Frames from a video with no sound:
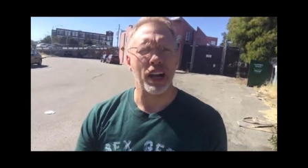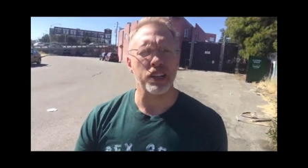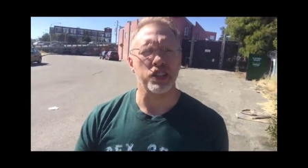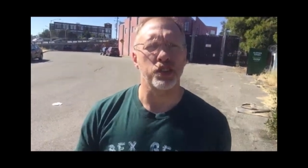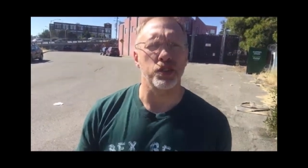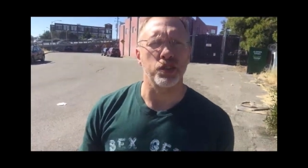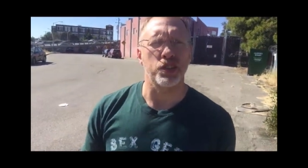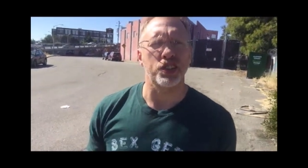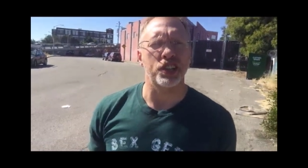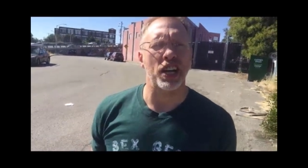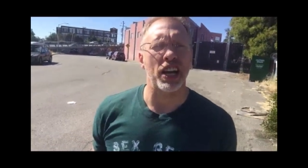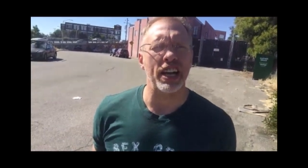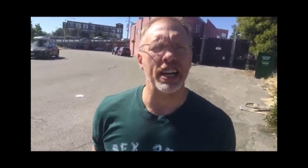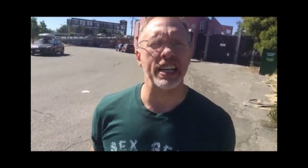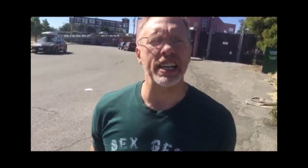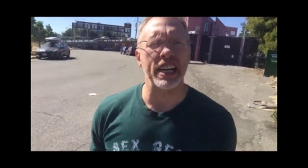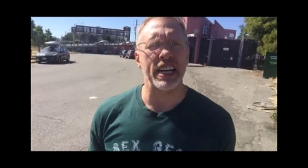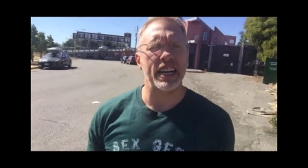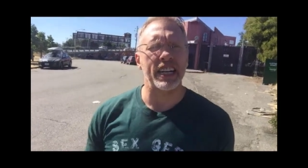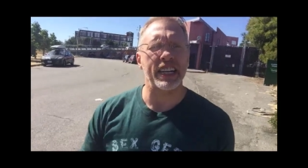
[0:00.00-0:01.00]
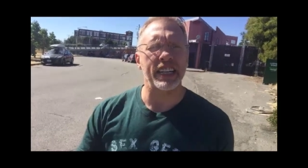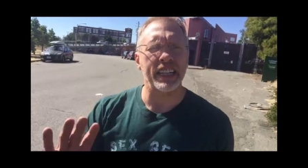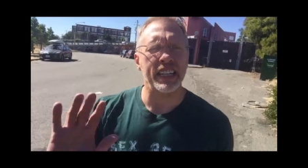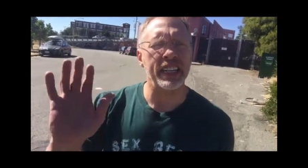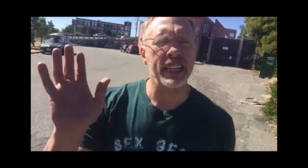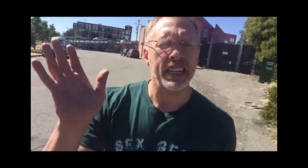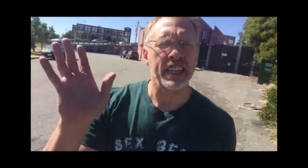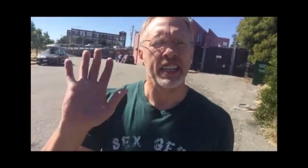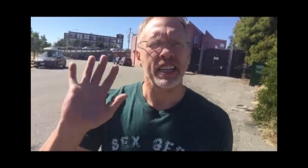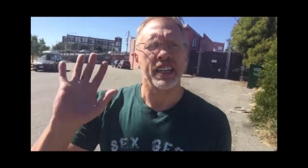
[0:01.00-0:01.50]
As you sign
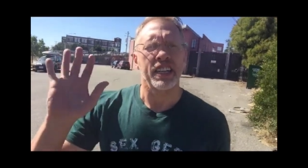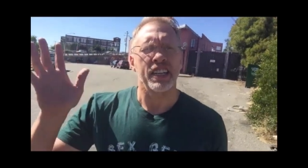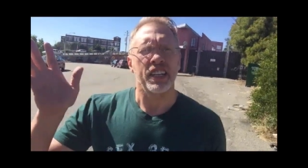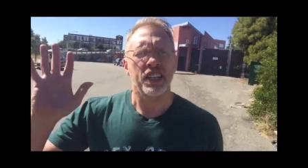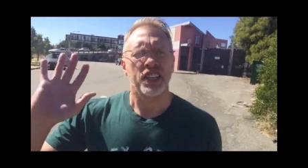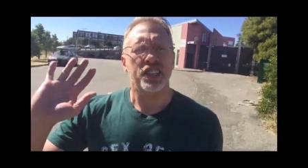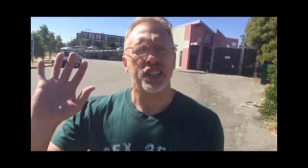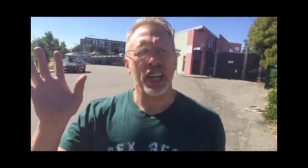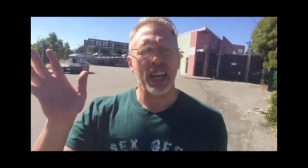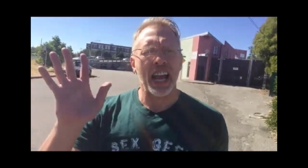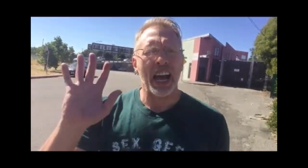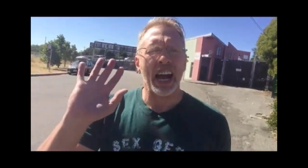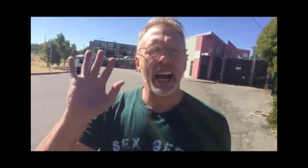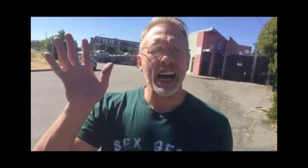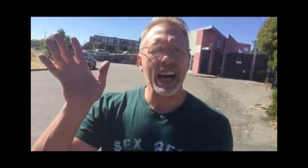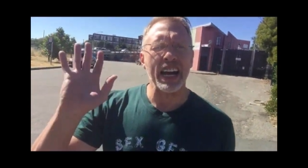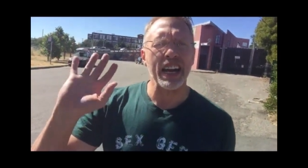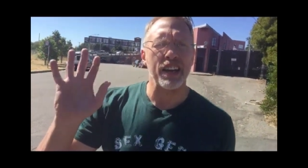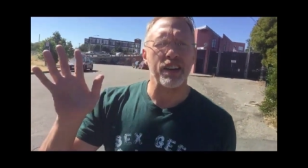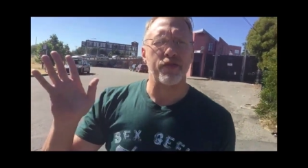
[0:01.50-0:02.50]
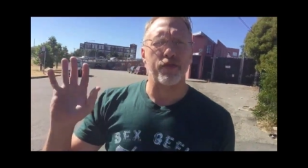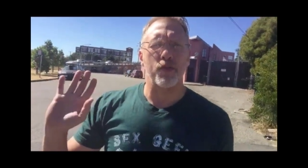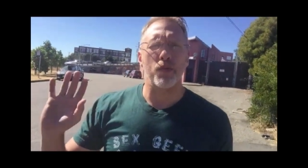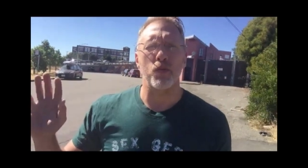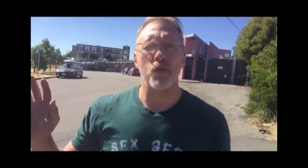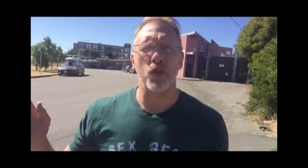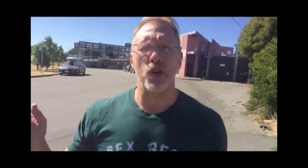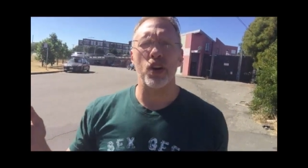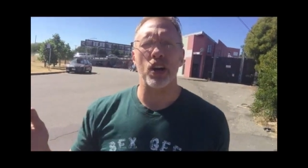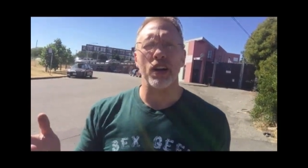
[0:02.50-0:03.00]
on, say hi
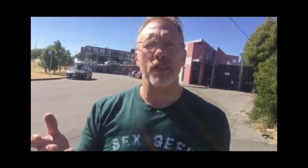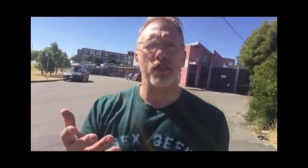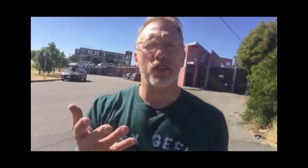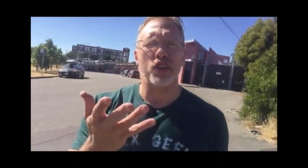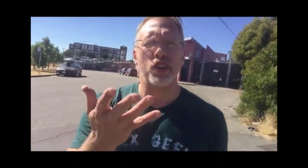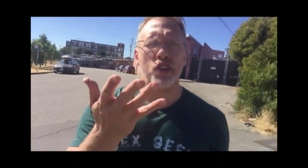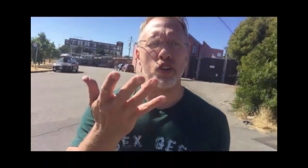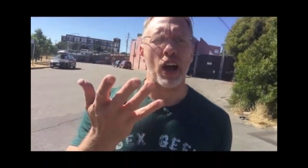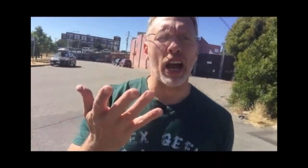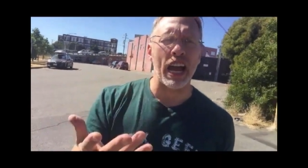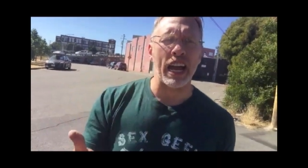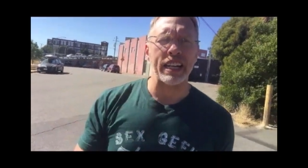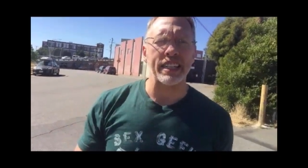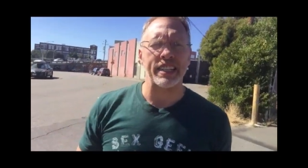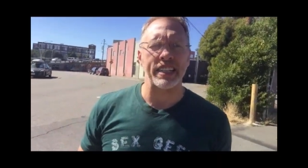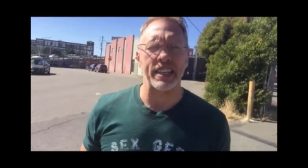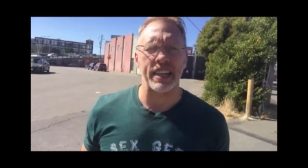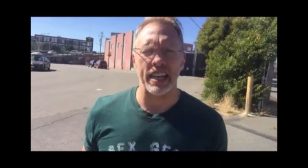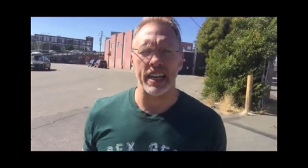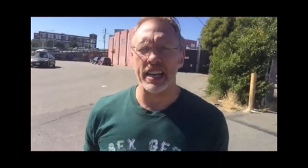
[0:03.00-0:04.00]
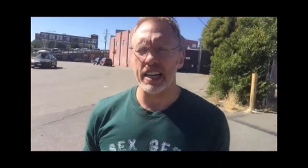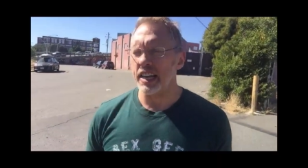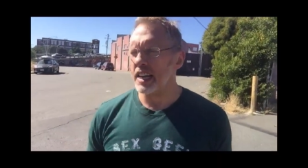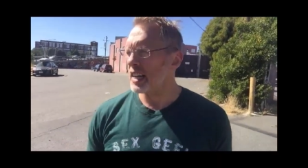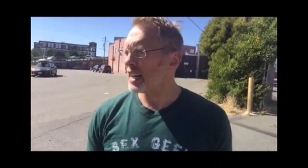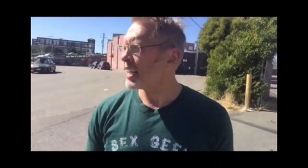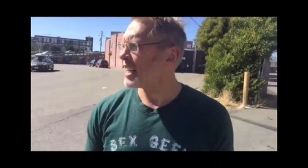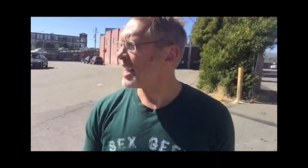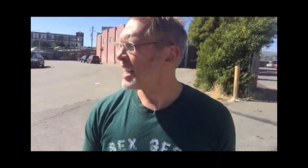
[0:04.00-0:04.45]
from wherever you're at today.